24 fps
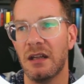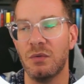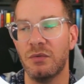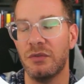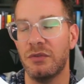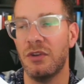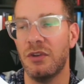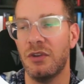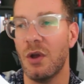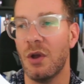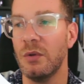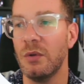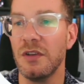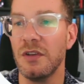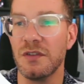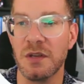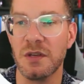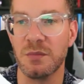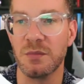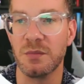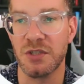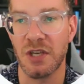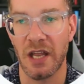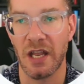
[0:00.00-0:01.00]
The only
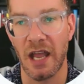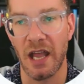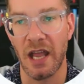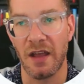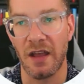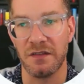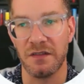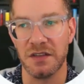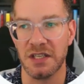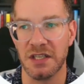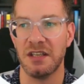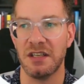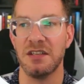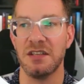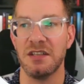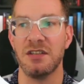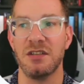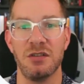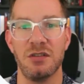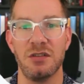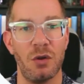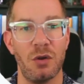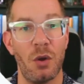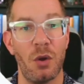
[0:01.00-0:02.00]
assumption I have is that this is
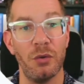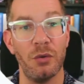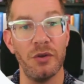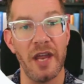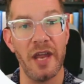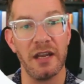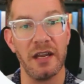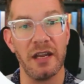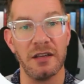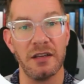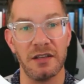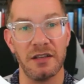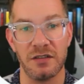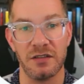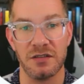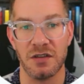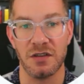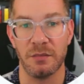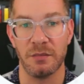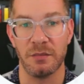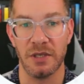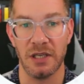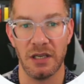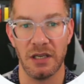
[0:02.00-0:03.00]
an old deck that
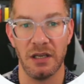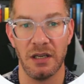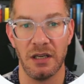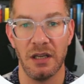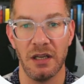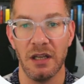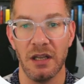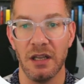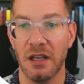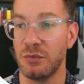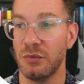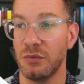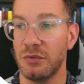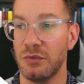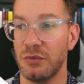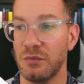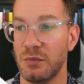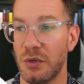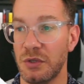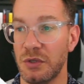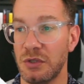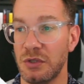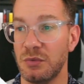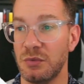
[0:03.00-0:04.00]
somebody
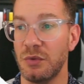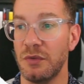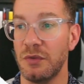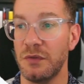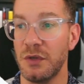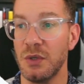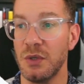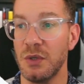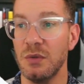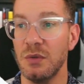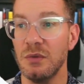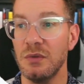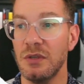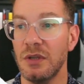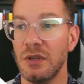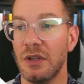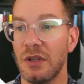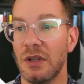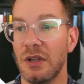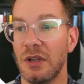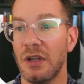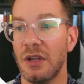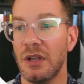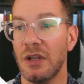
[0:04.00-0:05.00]
wanted reviewed,
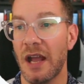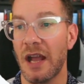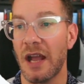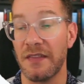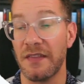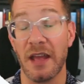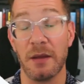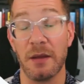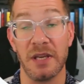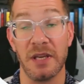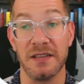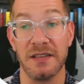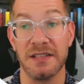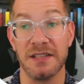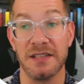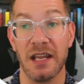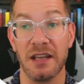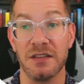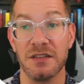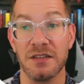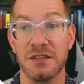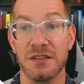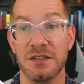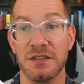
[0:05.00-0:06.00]
and that makes
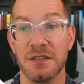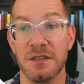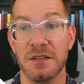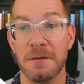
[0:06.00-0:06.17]
sense.